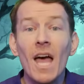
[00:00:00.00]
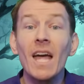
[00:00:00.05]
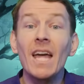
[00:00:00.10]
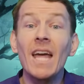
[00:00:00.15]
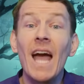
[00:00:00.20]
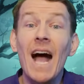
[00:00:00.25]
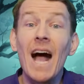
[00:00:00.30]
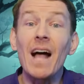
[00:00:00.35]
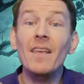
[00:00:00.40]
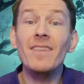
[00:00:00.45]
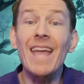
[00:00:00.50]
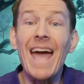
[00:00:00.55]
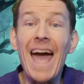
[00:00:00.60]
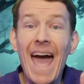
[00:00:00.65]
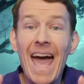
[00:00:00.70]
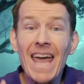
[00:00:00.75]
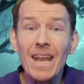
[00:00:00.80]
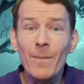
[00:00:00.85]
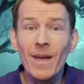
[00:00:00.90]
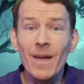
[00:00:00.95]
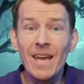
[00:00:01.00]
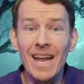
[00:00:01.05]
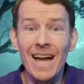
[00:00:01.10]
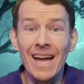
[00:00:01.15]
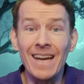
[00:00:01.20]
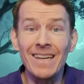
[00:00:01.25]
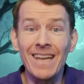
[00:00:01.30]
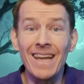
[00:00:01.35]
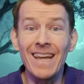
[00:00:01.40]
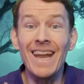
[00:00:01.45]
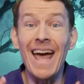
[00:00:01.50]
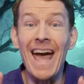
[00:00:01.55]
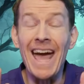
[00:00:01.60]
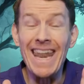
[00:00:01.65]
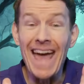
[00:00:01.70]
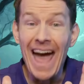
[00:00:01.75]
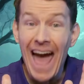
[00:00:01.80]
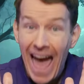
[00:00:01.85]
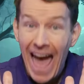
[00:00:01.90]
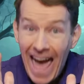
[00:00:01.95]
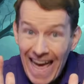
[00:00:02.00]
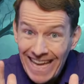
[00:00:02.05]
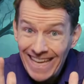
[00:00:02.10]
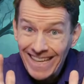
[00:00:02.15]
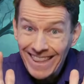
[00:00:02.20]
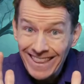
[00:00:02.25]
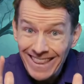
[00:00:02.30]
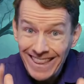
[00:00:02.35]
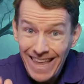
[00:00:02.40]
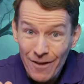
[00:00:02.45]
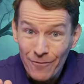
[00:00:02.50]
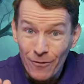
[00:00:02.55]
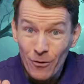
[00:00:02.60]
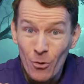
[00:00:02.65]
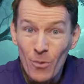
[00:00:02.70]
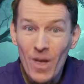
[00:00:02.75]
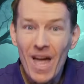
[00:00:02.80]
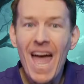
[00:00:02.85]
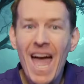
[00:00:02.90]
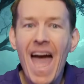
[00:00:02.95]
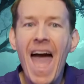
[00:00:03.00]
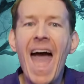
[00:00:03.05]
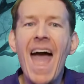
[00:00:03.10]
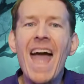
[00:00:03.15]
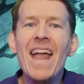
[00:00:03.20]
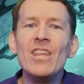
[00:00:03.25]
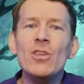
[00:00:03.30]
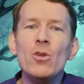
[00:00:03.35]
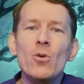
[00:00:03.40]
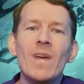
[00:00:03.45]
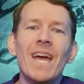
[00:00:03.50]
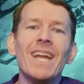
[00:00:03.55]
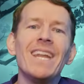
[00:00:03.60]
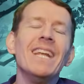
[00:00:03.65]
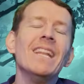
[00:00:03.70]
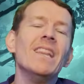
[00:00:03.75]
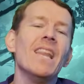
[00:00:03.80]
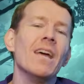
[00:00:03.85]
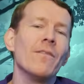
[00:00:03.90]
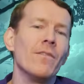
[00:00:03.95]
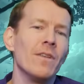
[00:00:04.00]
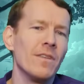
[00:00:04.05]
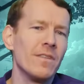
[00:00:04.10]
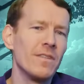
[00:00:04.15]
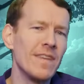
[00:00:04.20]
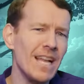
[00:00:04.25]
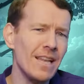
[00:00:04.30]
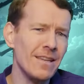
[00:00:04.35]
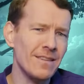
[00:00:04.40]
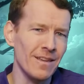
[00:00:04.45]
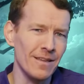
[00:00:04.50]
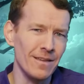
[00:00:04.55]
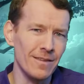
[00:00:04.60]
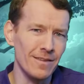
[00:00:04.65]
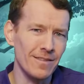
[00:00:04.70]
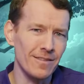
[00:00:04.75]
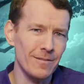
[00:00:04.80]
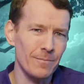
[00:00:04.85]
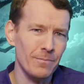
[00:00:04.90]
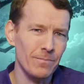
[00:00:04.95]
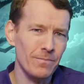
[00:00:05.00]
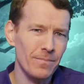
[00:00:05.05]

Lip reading: cast Animate Undead at 8th level and you get 11 skeletons.